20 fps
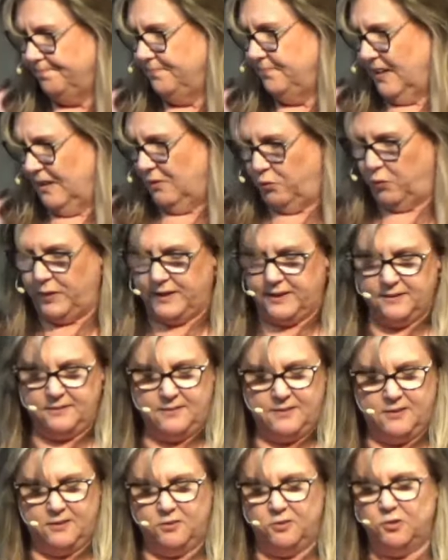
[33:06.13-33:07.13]
if we
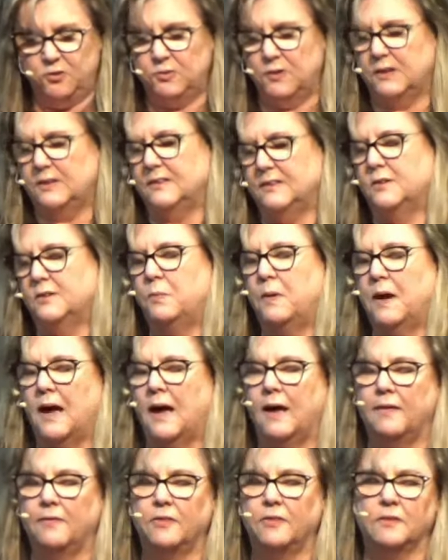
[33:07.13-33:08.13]
continue on this
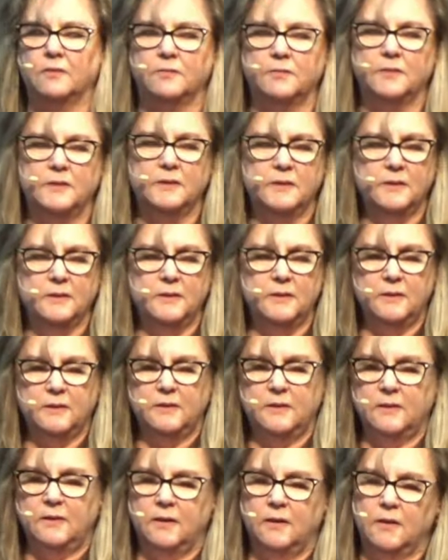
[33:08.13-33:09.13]
path
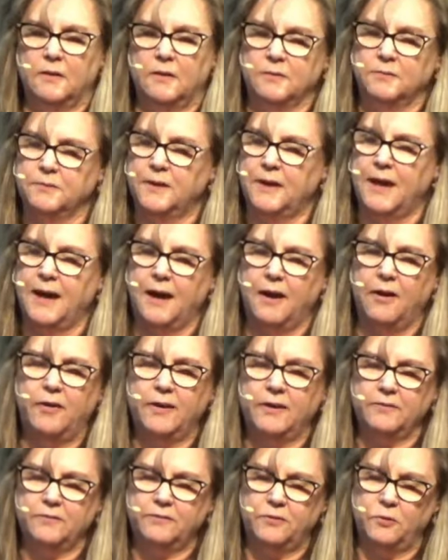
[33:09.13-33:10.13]
of
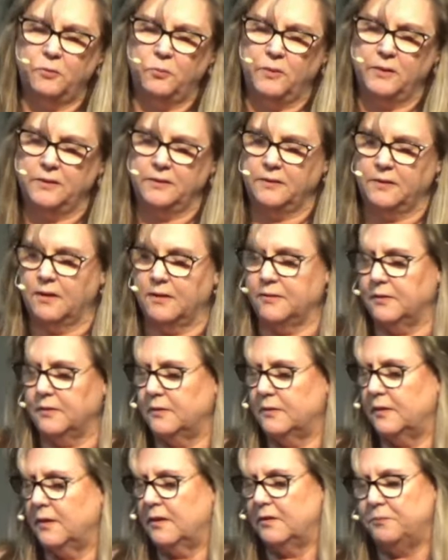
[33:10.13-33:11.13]
caring for one
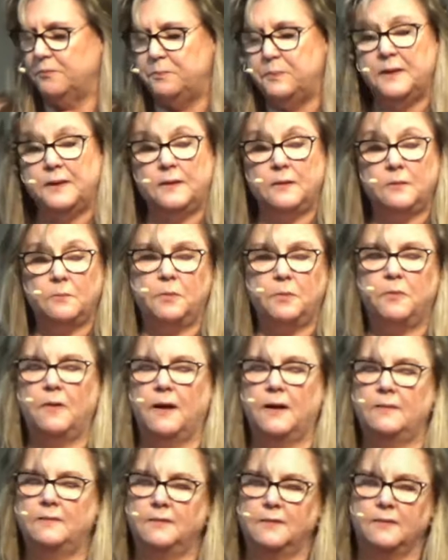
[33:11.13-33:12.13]
another, of being
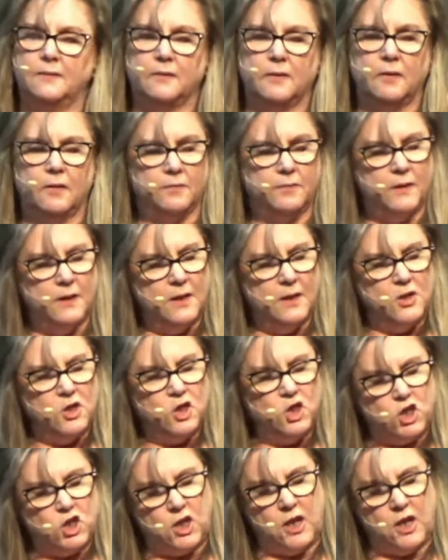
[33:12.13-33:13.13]
present, of
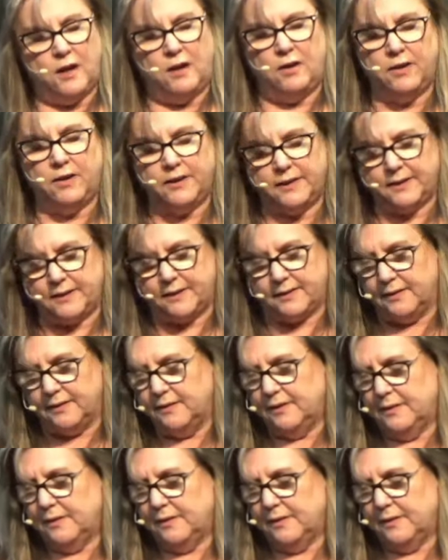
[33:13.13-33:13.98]
sharing